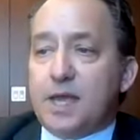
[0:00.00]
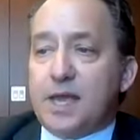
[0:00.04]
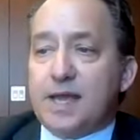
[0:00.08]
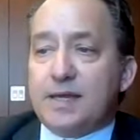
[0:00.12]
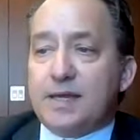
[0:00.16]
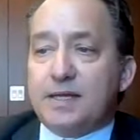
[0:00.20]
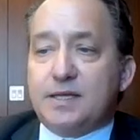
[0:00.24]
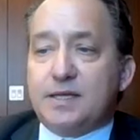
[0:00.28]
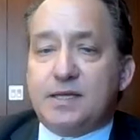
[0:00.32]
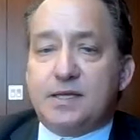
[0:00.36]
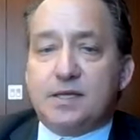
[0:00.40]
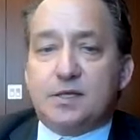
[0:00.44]

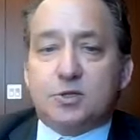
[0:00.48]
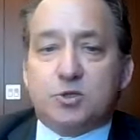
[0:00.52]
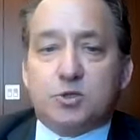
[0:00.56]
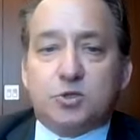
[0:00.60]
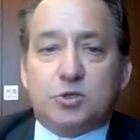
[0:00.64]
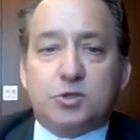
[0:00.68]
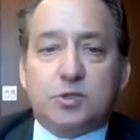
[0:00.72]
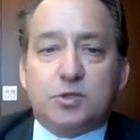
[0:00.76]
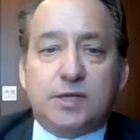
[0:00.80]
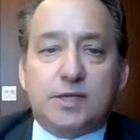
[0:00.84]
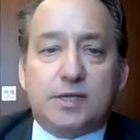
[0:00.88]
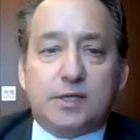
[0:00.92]
And
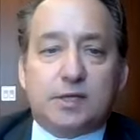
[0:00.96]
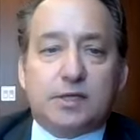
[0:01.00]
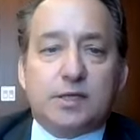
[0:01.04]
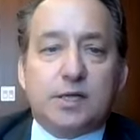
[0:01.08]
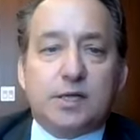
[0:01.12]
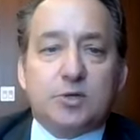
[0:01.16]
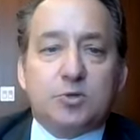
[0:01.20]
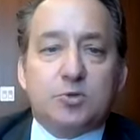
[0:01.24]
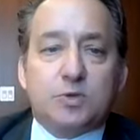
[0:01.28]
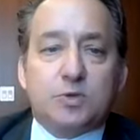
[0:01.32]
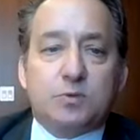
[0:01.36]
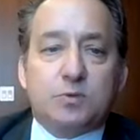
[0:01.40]
in a
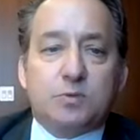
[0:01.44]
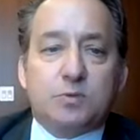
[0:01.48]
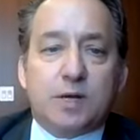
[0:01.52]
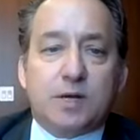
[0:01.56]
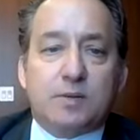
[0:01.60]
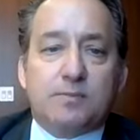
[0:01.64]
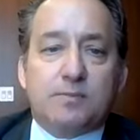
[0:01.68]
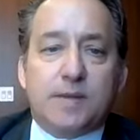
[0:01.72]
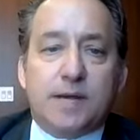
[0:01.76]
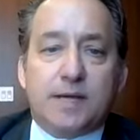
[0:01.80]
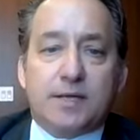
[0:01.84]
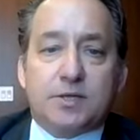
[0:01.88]
country
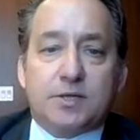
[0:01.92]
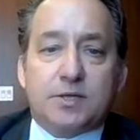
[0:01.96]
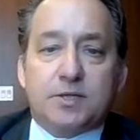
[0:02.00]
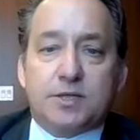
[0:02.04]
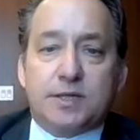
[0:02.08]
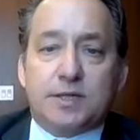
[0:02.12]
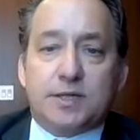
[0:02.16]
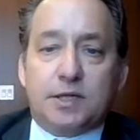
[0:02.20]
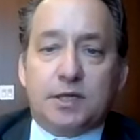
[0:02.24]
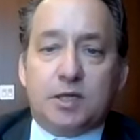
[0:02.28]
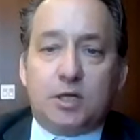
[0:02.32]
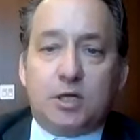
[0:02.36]
where
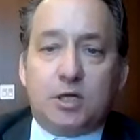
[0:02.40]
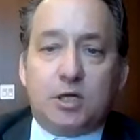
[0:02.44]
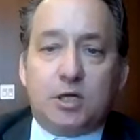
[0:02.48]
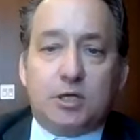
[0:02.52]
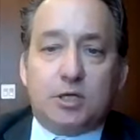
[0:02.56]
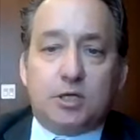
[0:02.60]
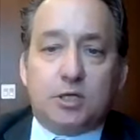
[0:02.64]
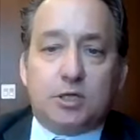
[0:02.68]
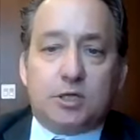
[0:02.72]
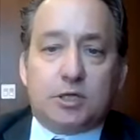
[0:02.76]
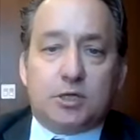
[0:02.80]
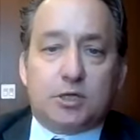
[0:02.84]
medicine and
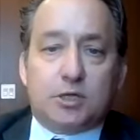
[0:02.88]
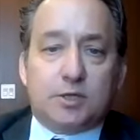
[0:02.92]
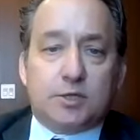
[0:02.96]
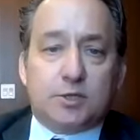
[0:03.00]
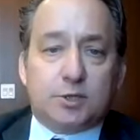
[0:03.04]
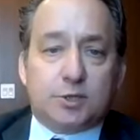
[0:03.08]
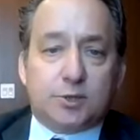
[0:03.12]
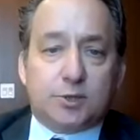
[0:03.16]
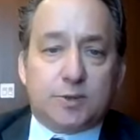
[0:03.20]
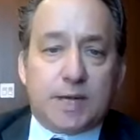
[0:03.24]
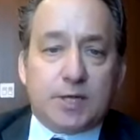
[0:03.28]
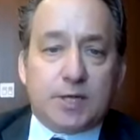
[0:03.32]
law are
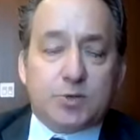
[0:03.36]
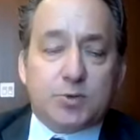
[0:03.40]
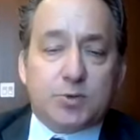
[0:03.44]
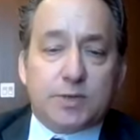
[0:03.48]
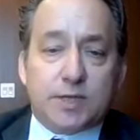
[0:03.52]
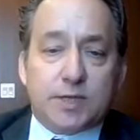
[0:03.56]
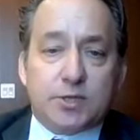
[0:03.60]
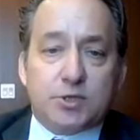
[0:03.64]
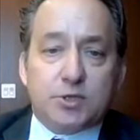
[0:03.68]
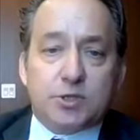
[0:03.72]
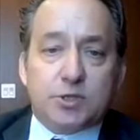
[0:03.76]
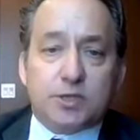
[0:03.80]

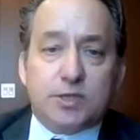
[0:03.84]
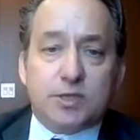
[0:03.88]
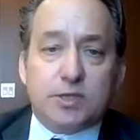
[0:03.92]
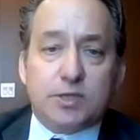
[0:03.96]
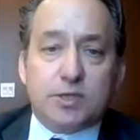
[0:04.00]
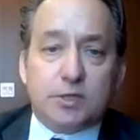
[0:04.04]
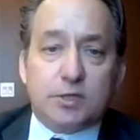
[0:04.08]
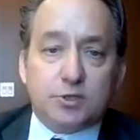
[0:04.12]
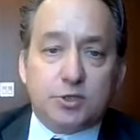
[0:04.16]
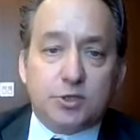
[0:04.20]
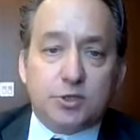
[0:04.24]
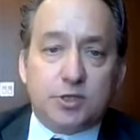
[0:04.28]
undergraduate
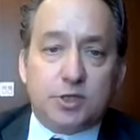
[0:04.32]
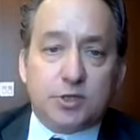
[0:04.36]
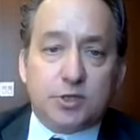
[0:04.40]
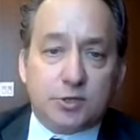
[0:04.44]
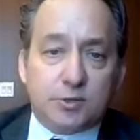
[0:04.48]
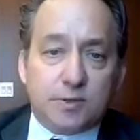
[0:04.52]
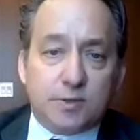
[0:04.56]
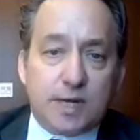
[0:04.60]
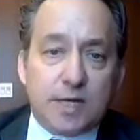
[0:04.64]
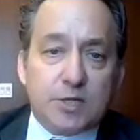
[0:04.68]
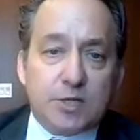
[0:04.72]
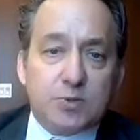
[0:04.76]

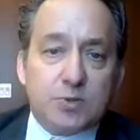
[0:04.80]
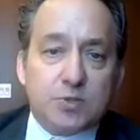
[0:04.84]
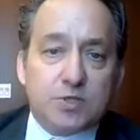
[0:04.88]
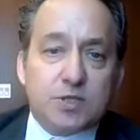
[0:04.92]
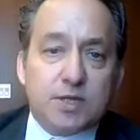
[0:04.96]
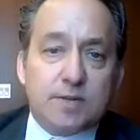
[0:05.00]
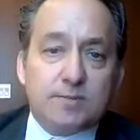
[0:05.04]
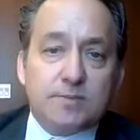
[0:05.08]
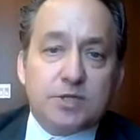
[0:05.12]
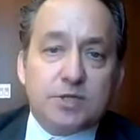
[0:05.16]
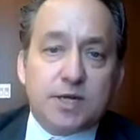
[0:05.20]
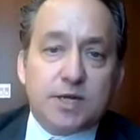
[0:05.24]

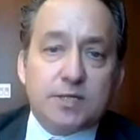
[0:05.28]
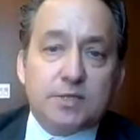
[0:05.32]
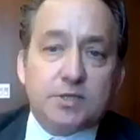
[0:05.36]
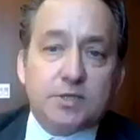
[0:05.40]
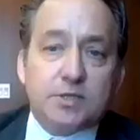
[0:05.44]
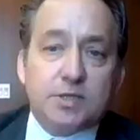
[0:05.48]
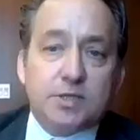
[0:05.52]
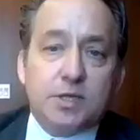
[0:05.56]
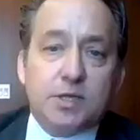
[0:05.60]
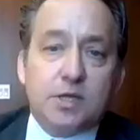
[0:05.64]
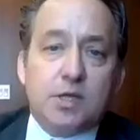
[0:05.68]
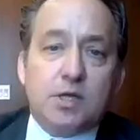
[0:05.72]

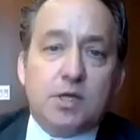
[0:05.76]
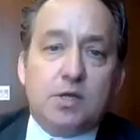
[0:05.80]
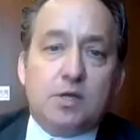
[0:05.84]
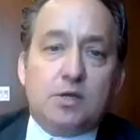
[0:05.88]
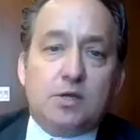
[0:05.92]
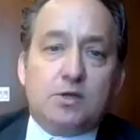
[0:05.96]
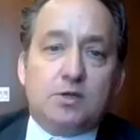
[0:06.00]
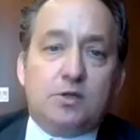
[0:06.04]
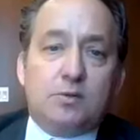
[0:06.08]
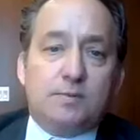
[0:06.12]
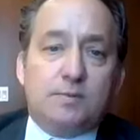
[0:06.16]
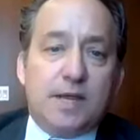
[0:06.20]
subjects,
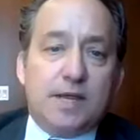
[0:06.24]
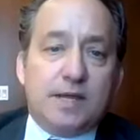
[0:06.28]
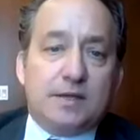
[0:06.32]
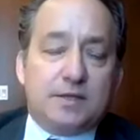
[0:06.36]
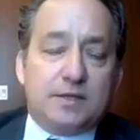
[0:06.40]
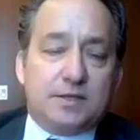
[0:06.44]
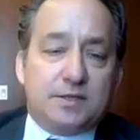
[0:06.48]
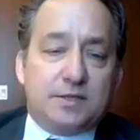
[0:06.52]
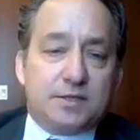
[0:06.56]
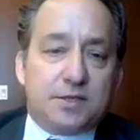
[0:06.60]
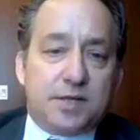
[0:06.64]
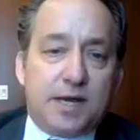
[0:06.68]
you may
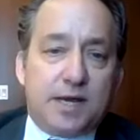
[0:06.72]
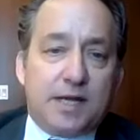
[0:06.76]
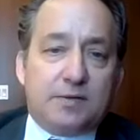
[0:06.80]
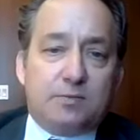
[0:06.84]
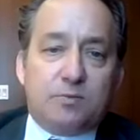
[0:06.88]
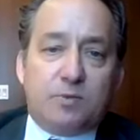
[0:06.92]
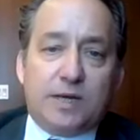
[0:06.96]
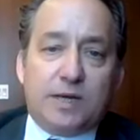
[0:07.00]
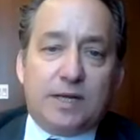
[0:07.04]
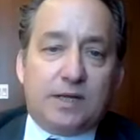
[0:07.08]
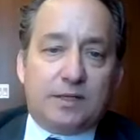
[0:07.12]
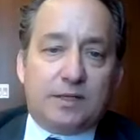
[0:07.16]

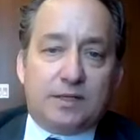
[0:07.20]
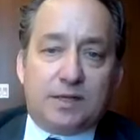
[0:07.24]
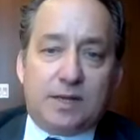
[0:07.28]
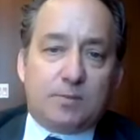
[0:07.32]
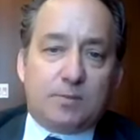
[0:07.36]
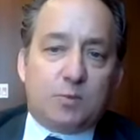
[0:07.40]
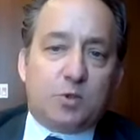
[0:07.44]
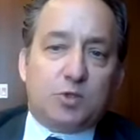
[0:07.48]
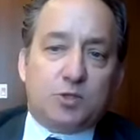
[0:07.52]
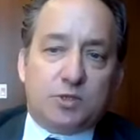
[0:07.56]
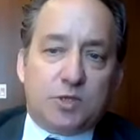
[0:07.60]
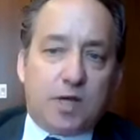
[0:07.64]
decide, well,
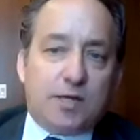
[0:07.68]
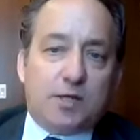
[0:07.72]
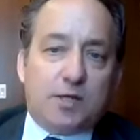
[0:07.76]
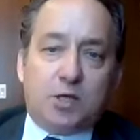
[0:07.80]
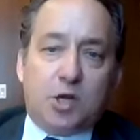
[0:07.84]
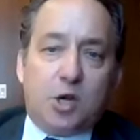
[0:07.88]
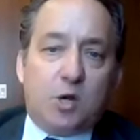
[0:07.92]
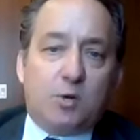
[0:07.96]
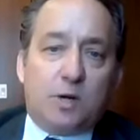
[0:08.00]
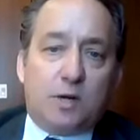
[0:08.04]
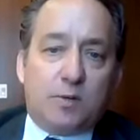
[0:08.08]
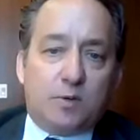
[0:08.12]
I
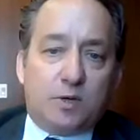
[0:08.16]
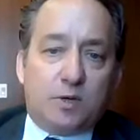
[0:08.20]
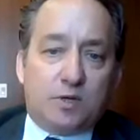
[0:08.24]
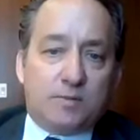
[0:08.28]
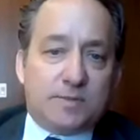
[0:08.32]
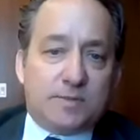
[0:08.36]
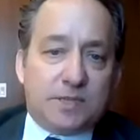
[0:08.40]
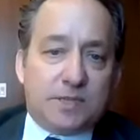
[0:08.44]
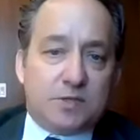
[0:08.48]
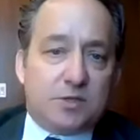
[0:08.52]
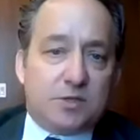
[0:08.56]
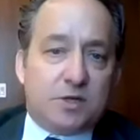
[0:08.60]
know I want
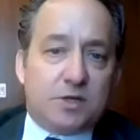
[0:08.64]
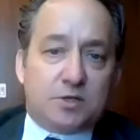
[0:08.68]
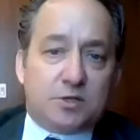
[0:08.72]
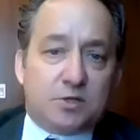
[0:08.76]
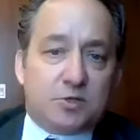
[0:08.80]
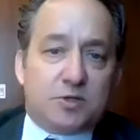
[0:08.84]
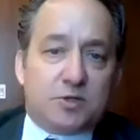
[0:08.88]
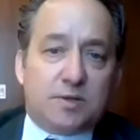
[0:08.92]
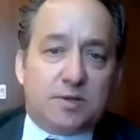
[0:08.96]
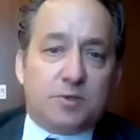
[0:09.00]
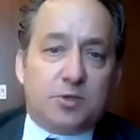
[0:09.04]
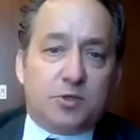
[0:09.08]
to be a doctor,
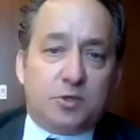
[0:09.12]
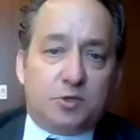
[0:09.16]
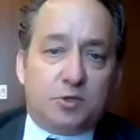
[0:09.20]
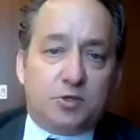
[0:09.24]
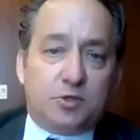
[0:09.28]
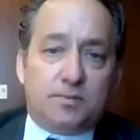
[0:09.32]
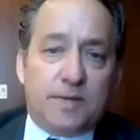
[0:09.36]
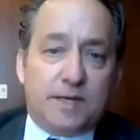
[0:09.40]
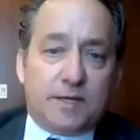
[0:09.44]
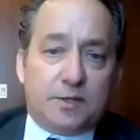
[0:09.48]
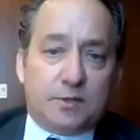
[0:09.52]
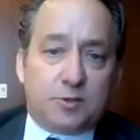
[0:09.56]
so I'm going to go
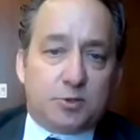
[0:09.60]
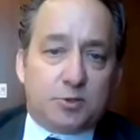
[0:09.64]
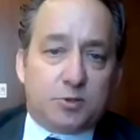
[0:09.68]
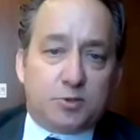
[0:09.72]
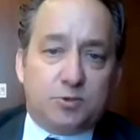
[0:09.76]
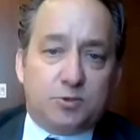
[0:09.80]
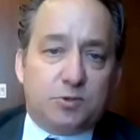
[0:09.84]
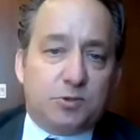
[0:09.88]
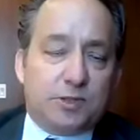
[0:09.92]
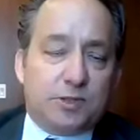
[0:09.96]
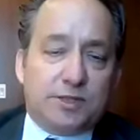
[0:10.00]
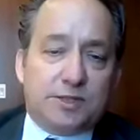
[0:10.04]
to medical
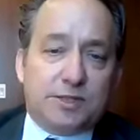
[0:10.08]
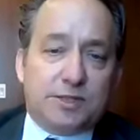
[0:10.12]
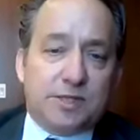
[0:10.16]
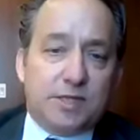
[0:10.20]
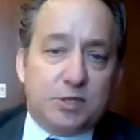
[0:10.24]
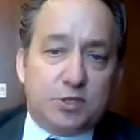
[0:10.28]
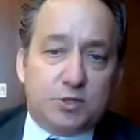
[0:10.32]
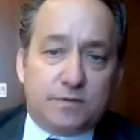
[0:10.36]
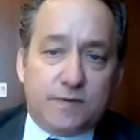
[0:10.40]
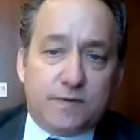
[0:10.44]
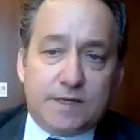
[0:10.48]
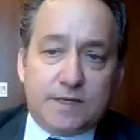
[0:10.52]
school at the
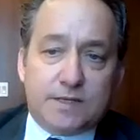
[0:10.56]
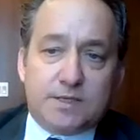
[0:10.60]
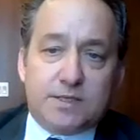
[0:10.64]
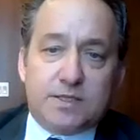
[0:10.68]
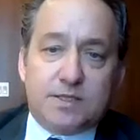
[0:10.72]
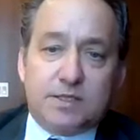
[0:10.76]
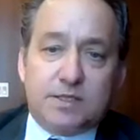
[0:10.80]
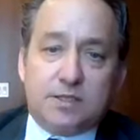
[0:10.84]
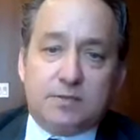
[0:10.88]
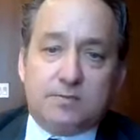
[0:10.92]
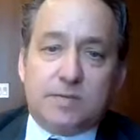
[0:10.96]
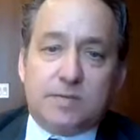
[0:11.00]
age of
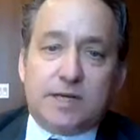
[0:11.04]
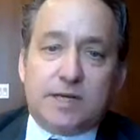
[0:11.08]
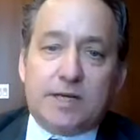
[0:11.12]
18.